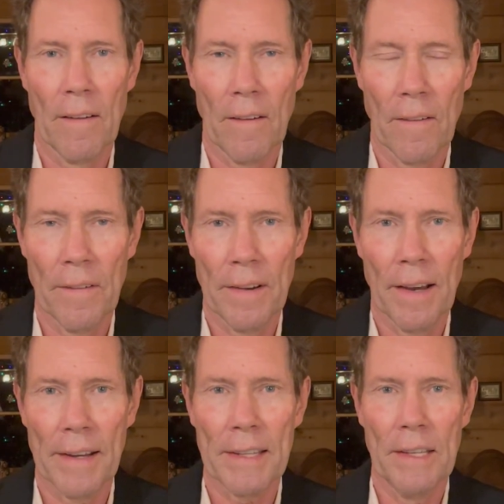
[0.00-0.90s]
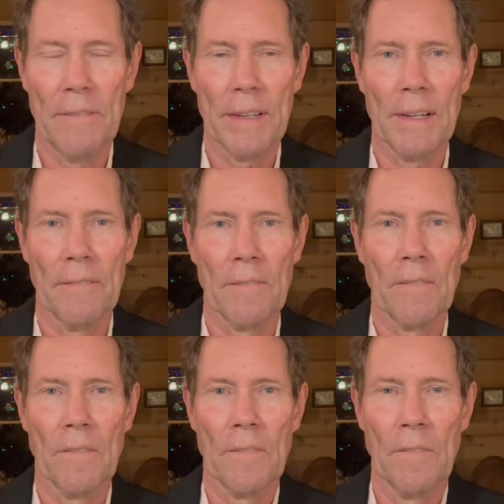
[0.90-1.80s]
are not keeping up
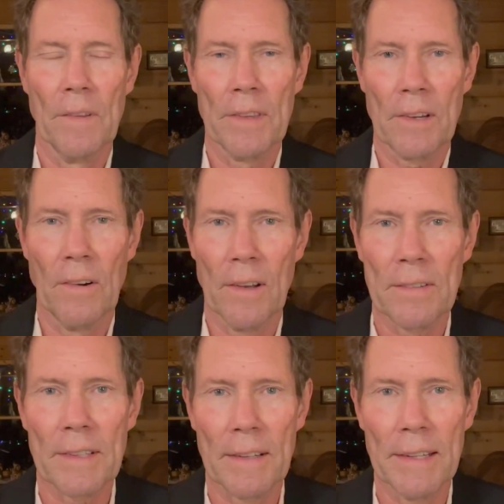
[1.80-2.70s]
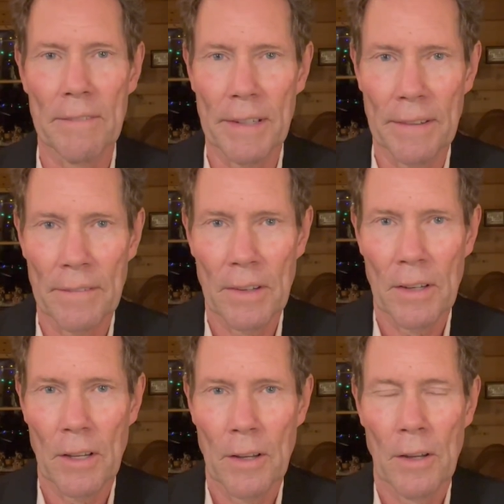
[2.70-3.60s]
with the cost of living.
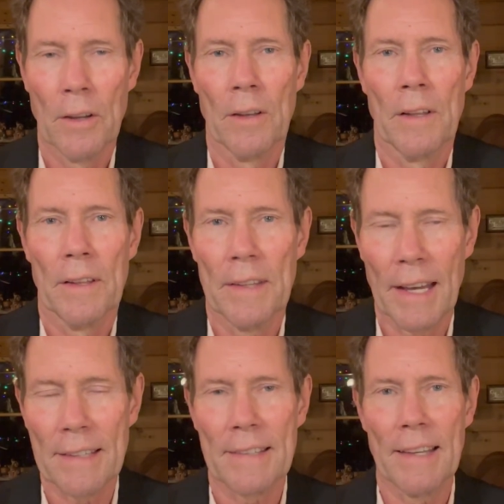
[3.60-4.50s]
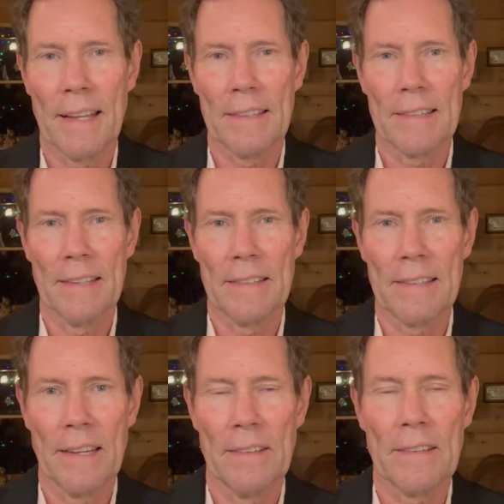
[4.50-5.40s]
That's that
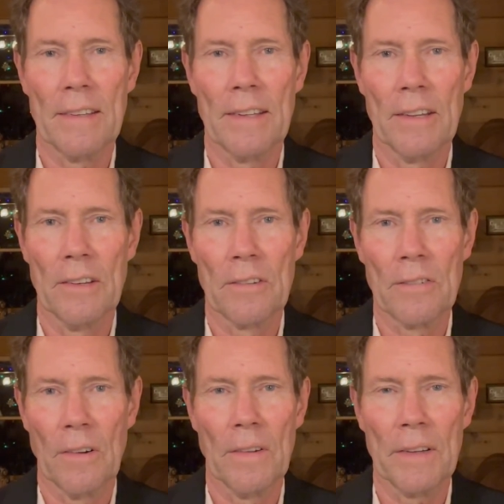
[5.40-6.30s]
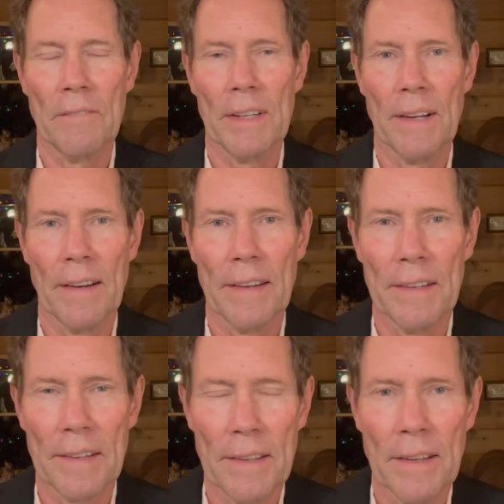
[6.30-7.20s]
sensation that you're falling
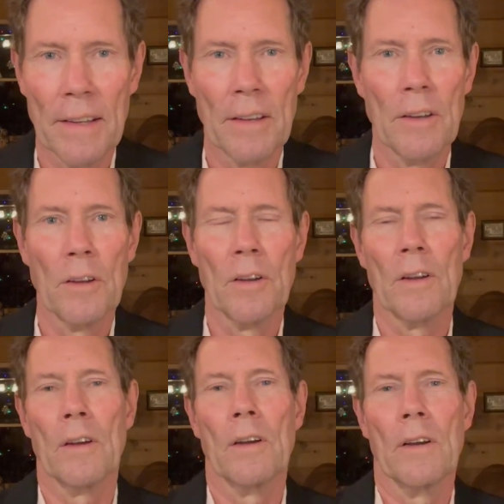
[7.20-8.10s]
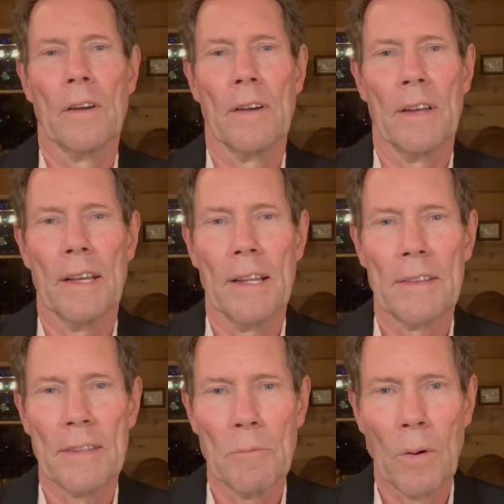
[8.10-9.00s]
behind.
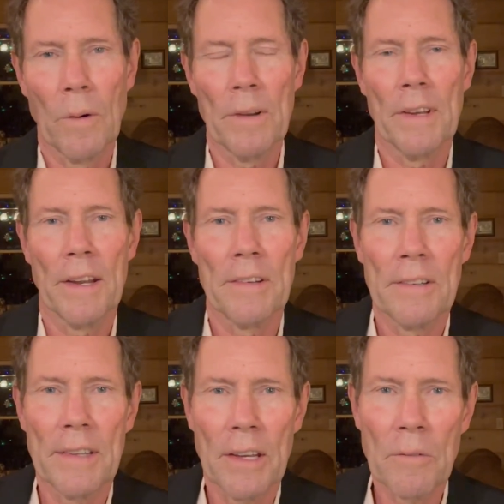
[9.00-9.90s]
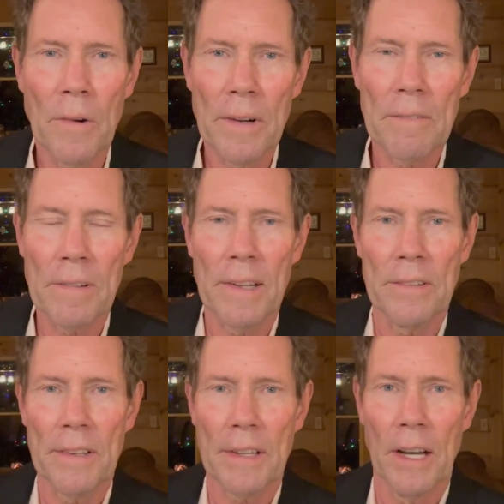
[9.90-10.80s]
It's important to understand where
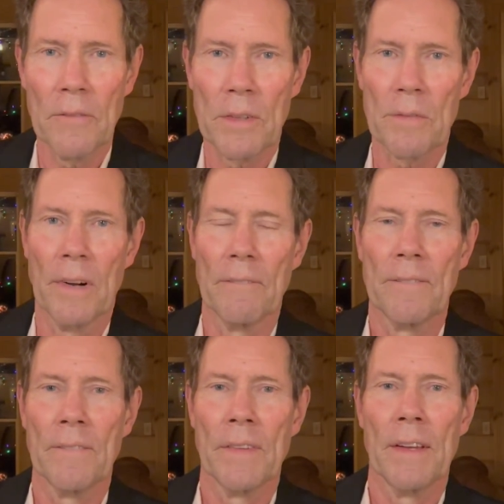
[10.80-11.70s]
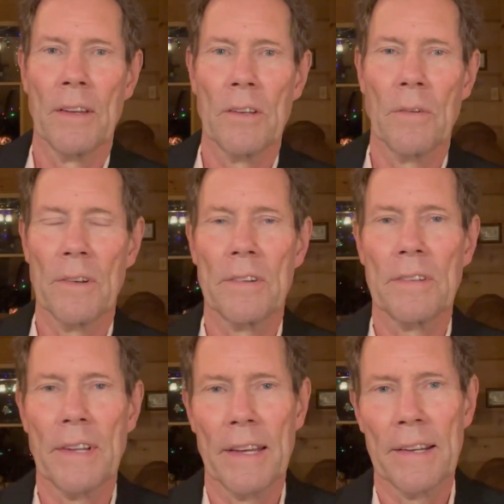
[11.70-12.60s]
inflation comes from to
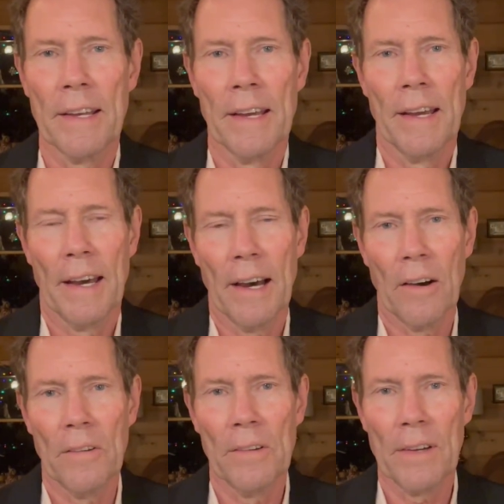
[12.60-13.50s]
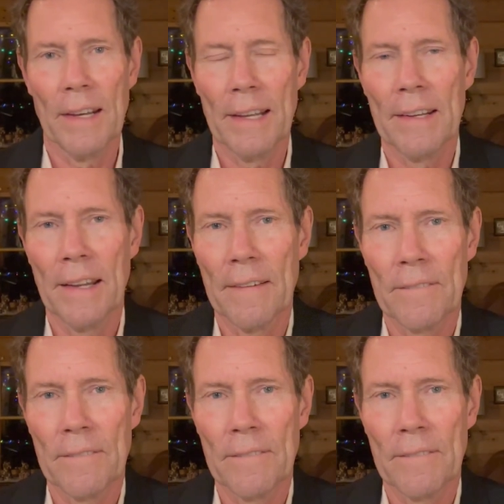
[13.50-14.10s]
understand how you can end it.